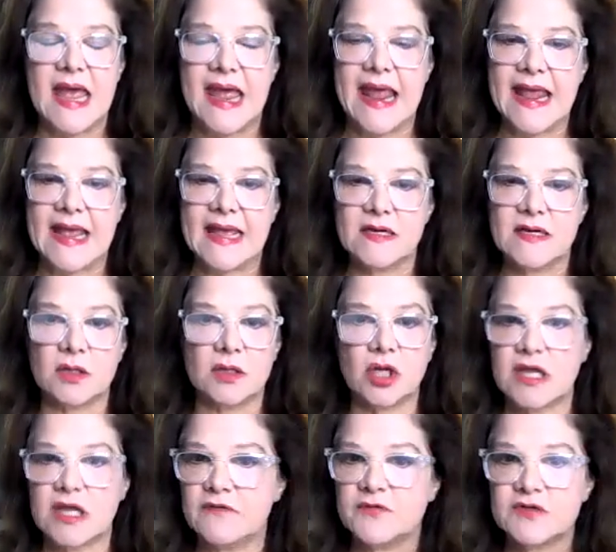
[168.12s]
and
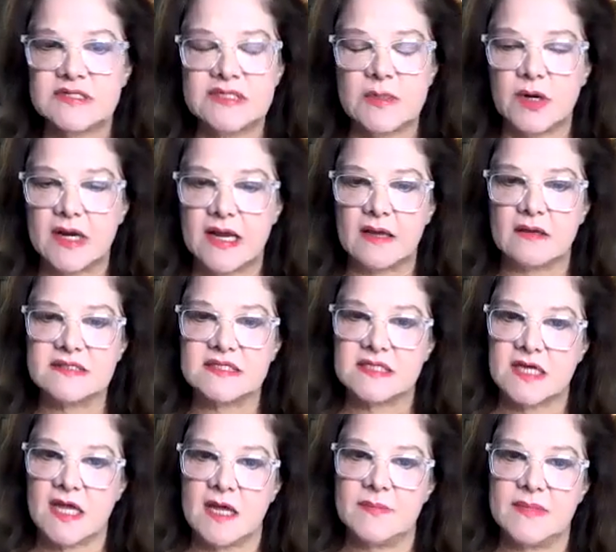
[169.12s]
looking for someone else
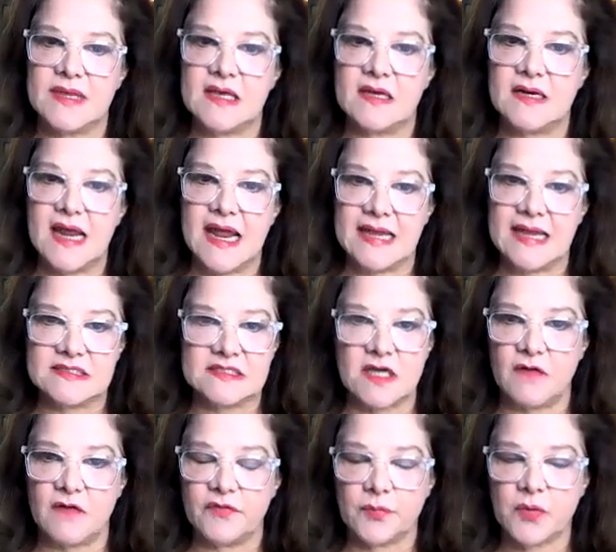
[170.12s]
to come in and
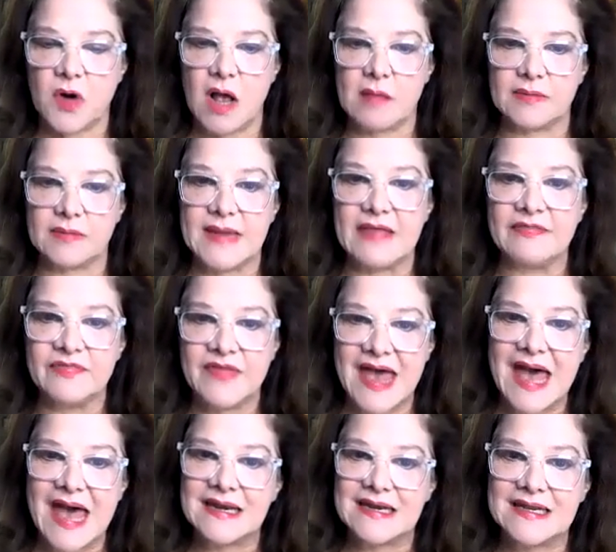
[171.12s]
solve the problem. And
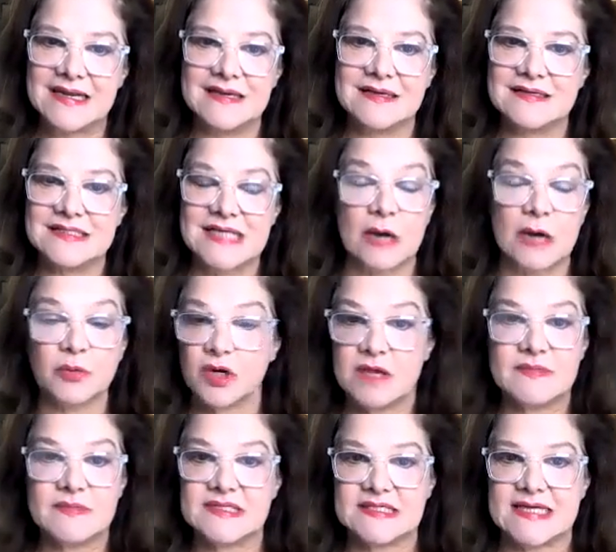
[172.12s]
that is a
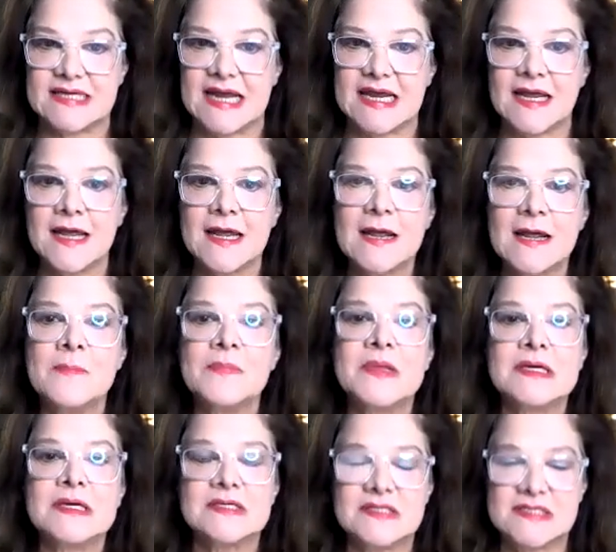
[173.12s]
rookie mistake.
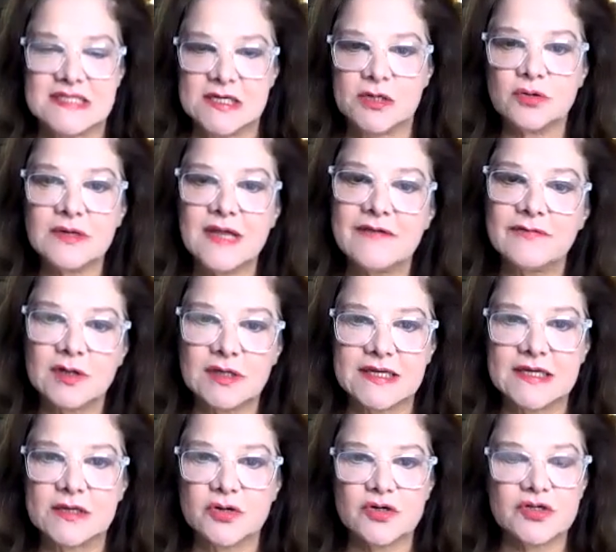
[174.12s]
Senior level
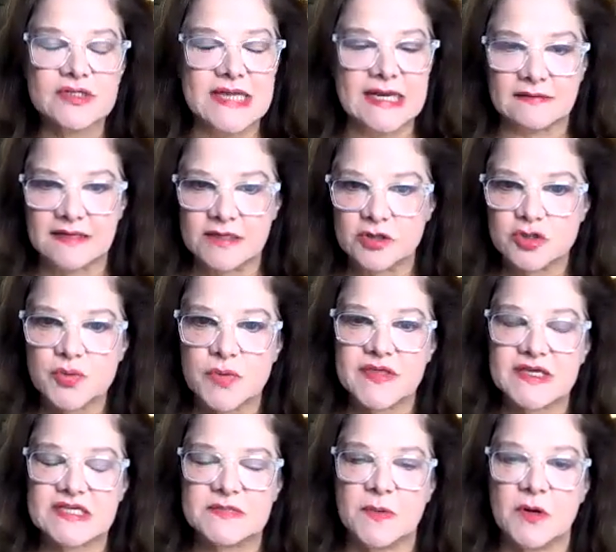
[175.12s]
leaders and leaders with
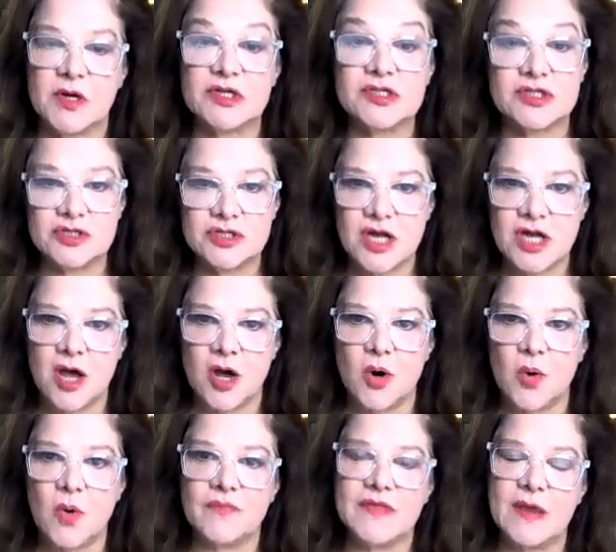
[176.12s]
experience
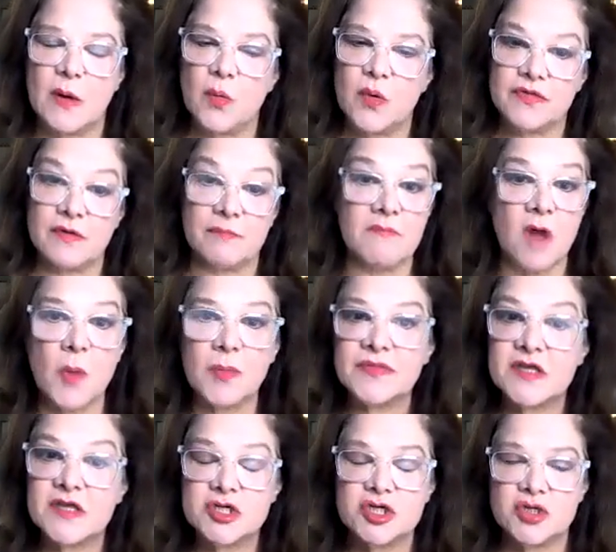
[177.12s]
know that the moment
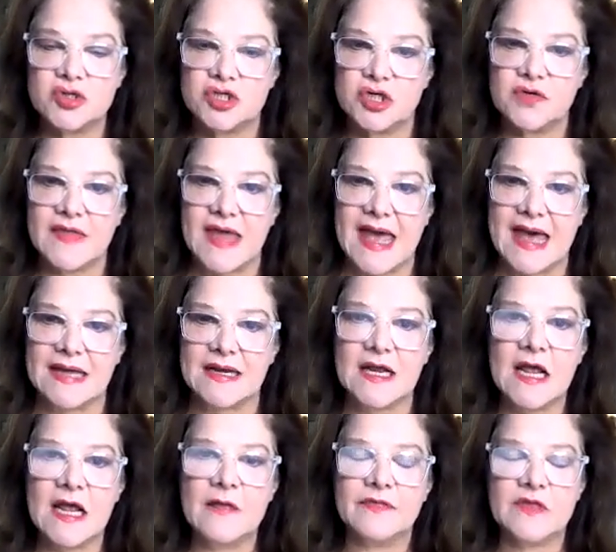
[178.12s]
that you do that,
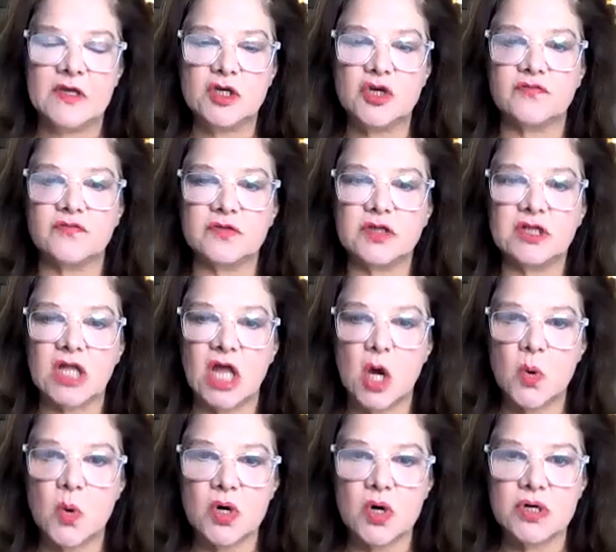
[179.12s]
then you've
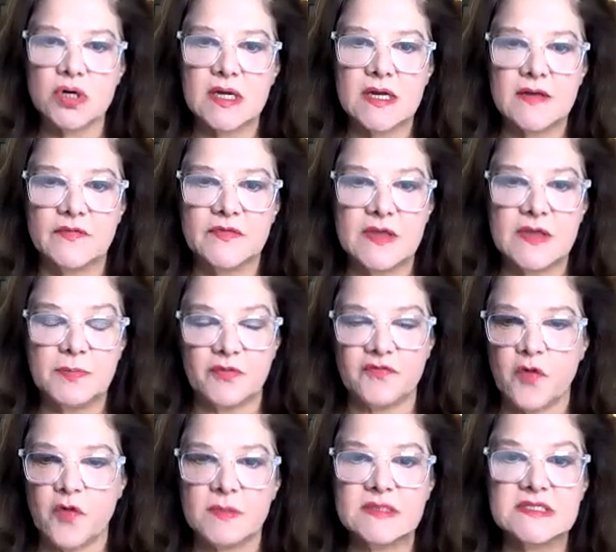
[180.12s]
lowered the
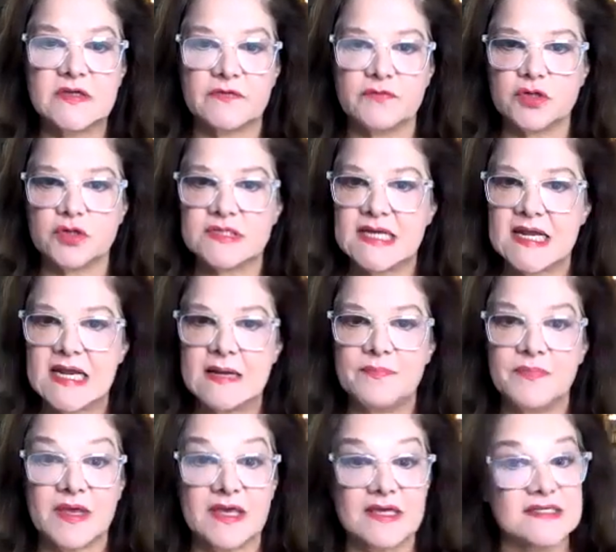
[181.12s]
performance of your team,
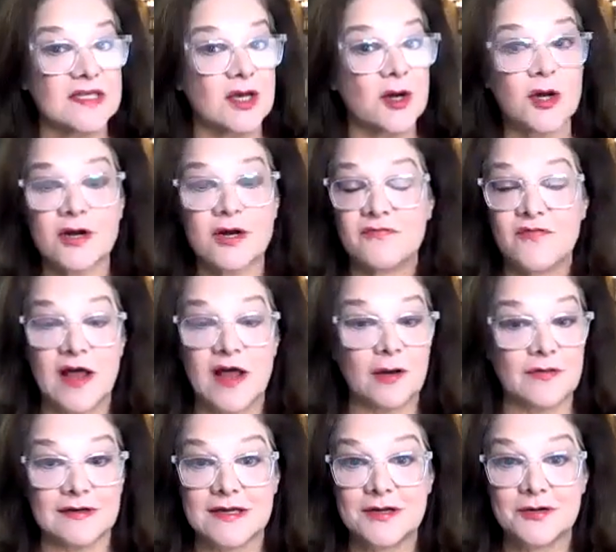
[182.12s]
because they're going to follow
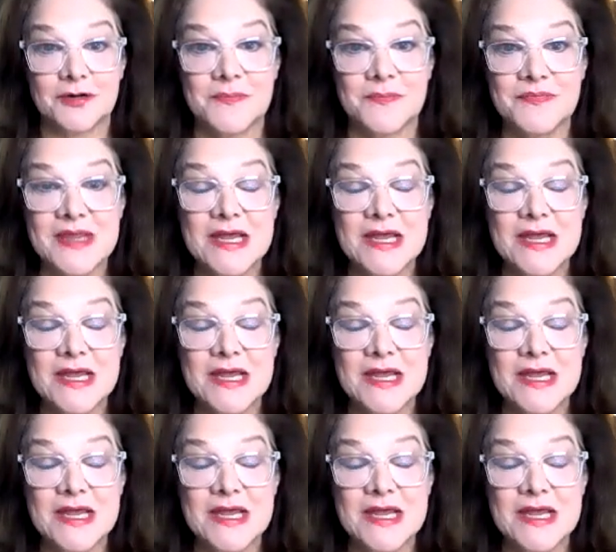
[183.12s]
the leader.